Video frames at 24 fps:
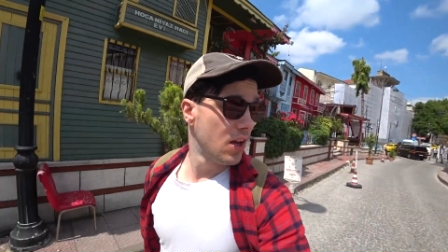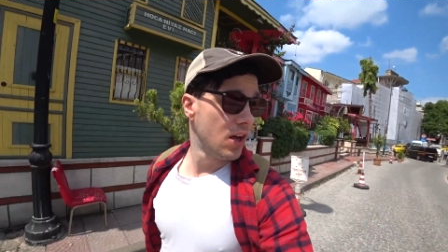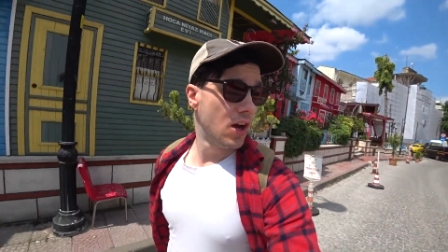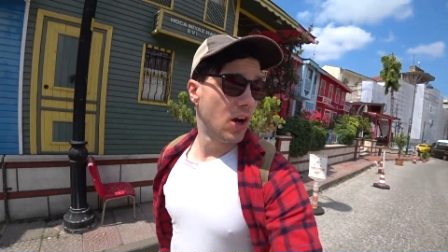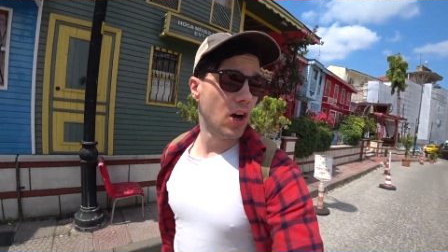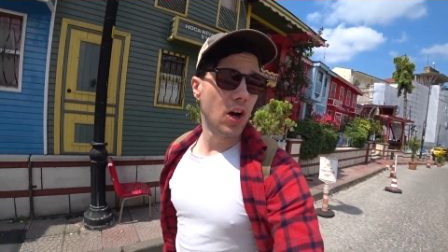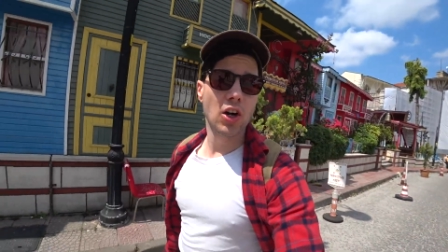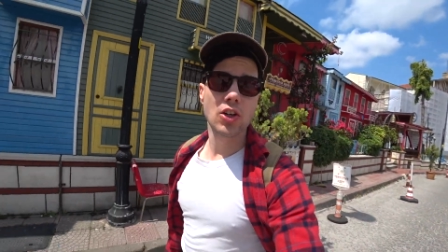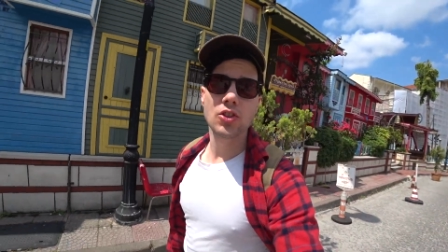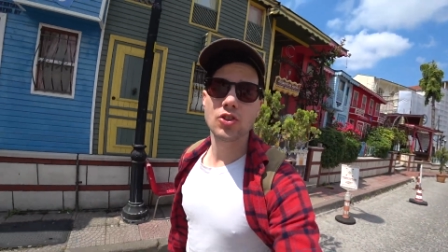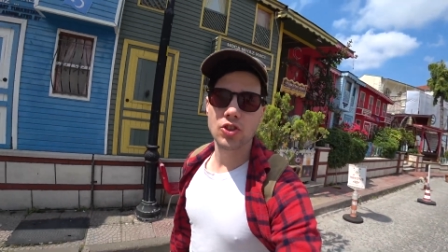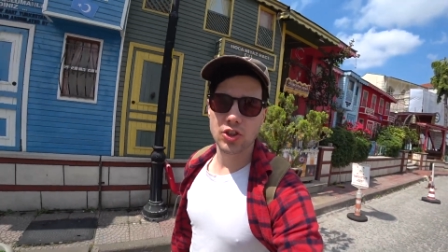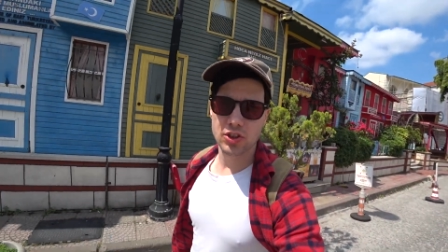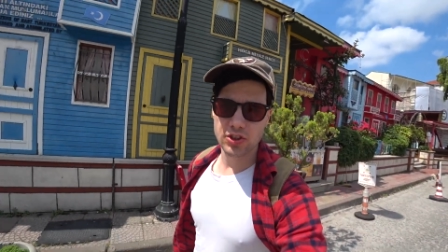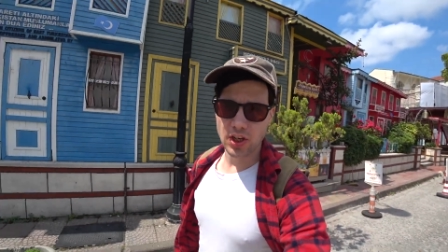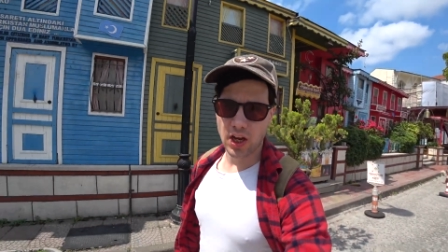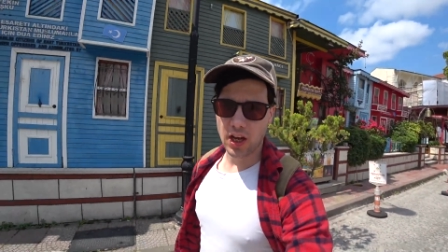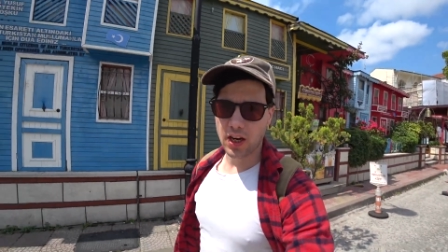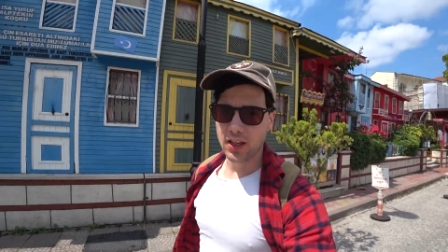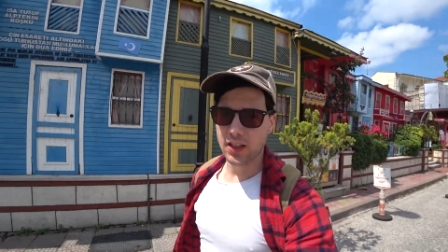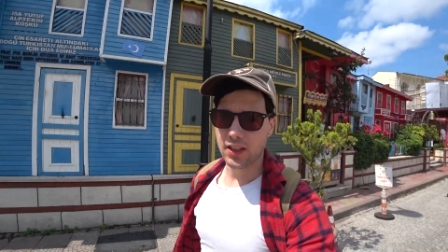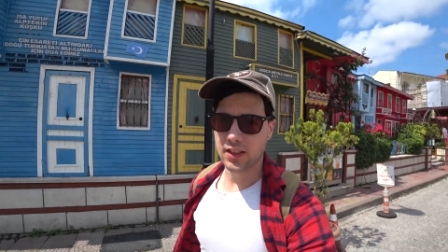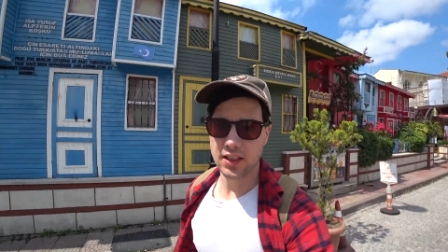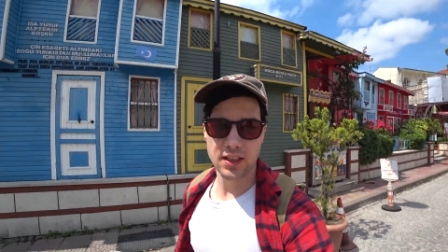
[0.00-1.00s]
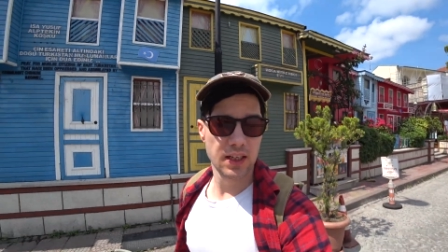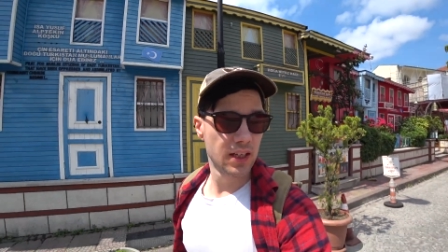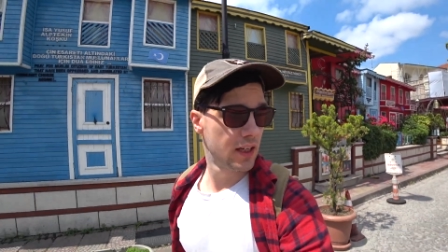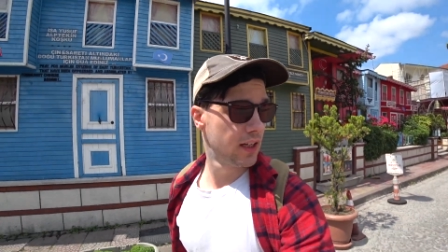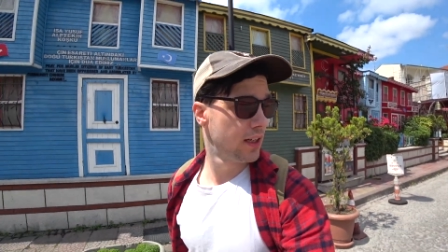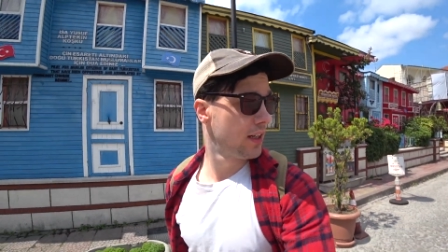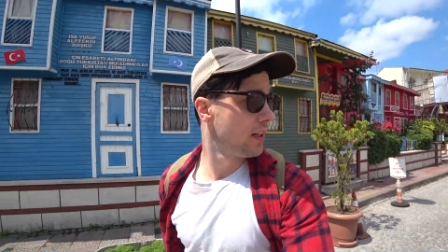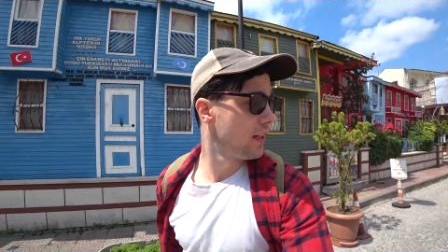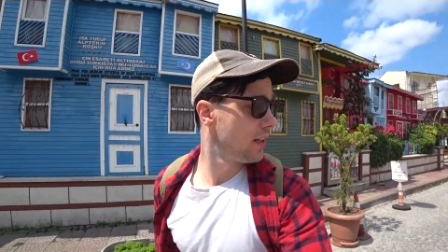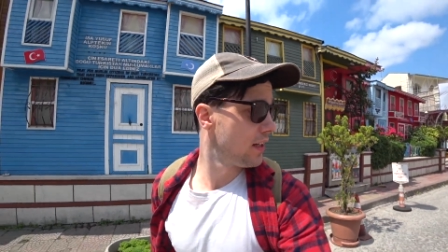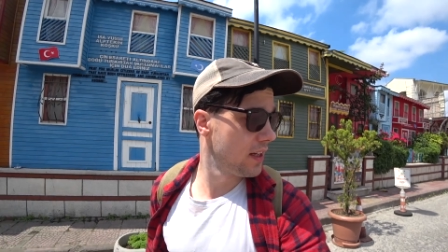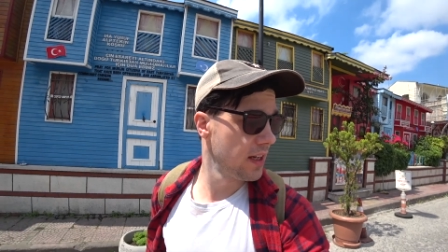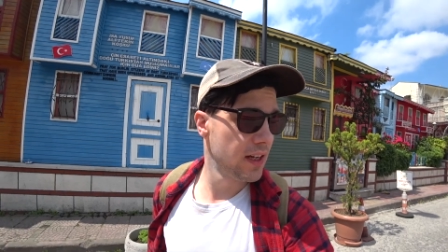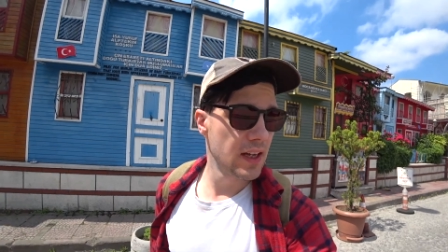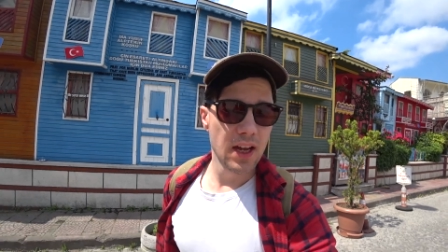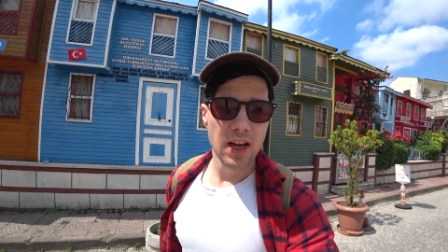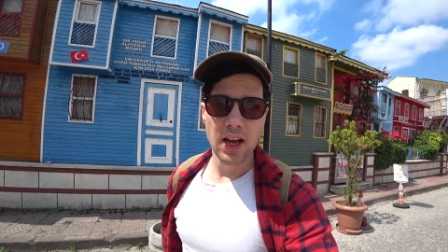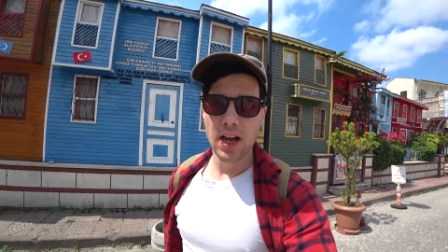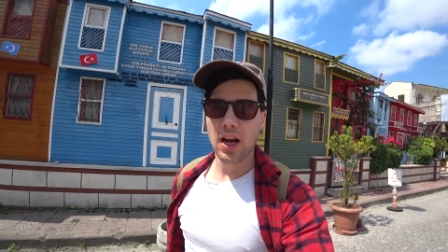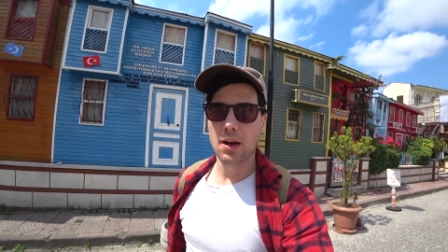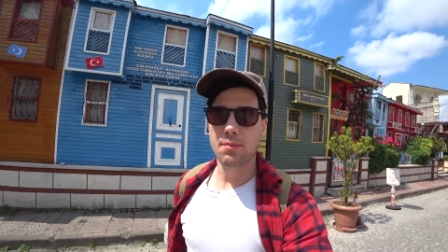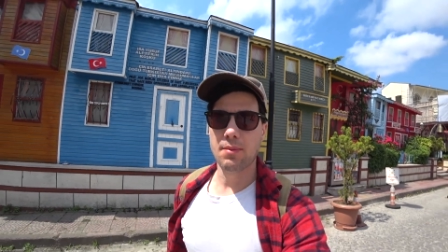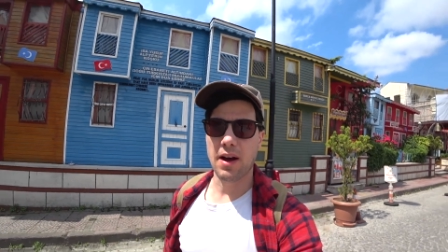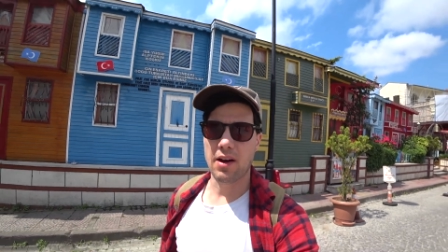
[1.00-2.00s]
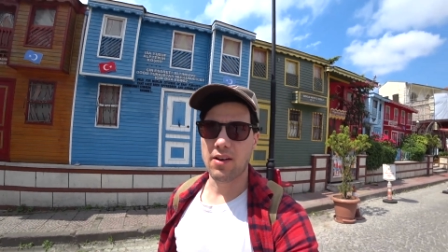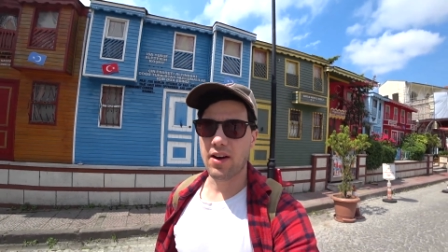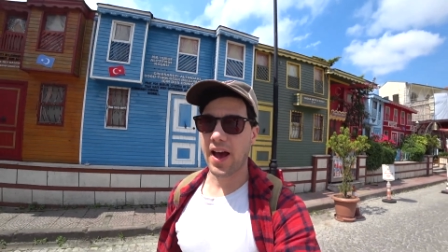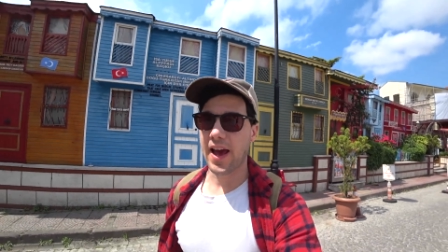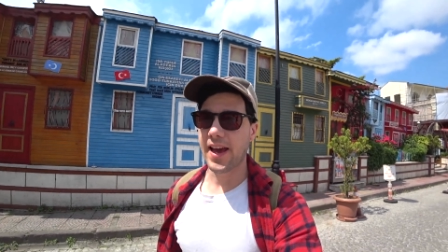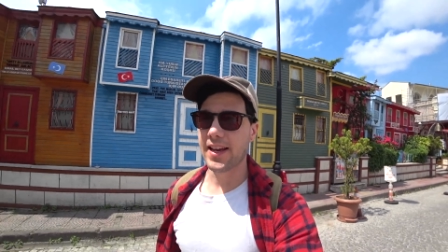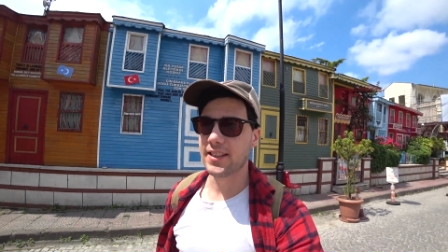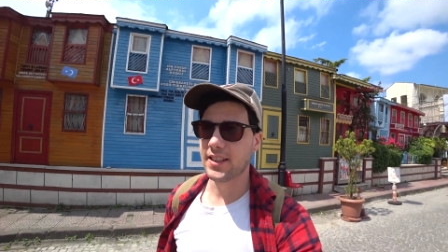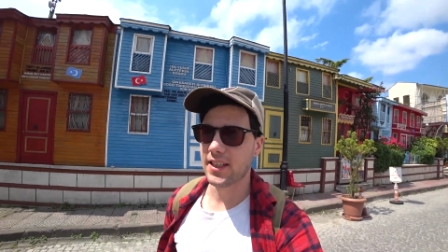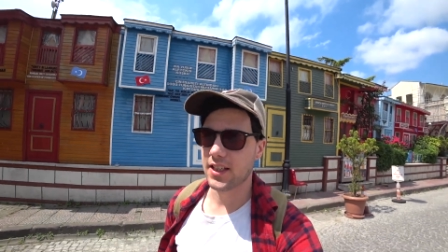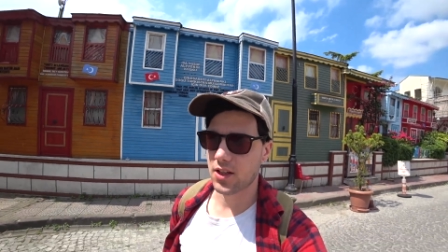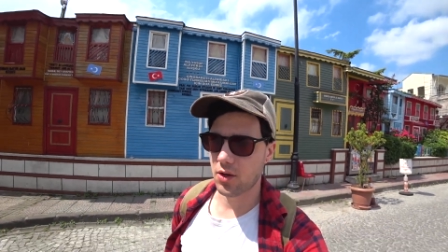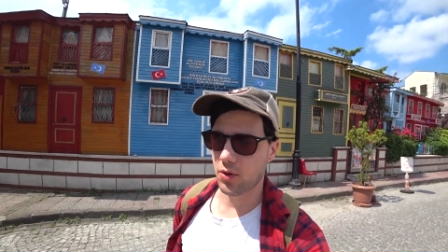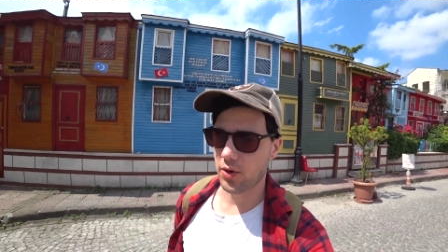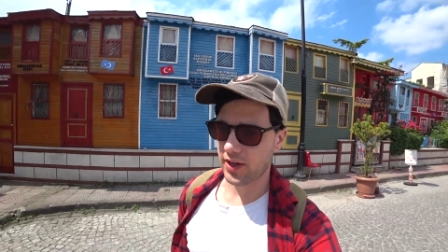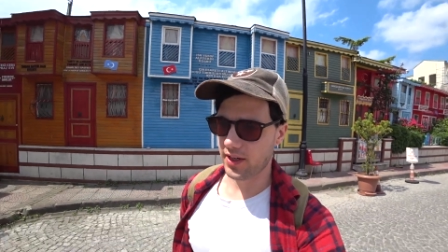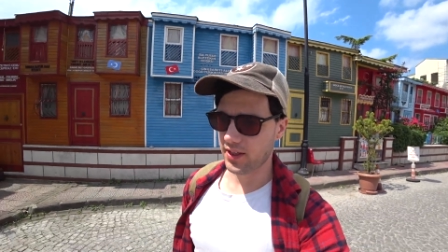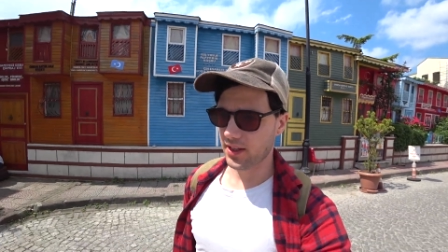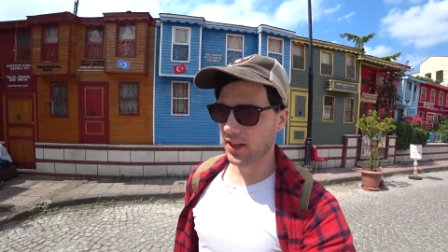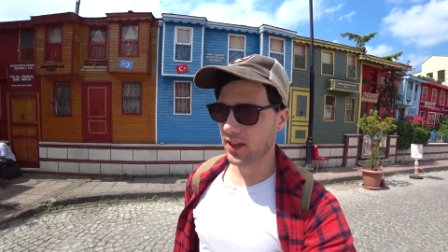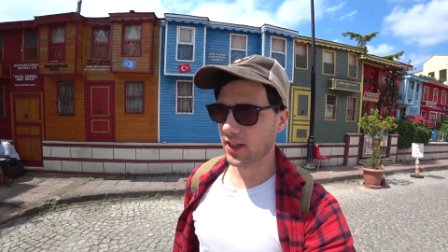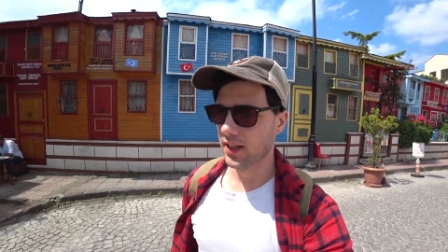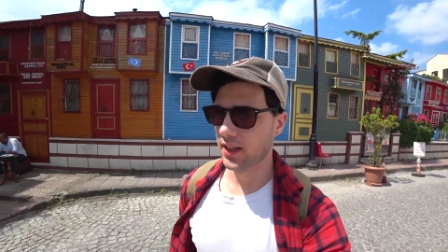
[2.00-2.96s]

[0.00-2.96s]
a hundred dollars, about eighty quid.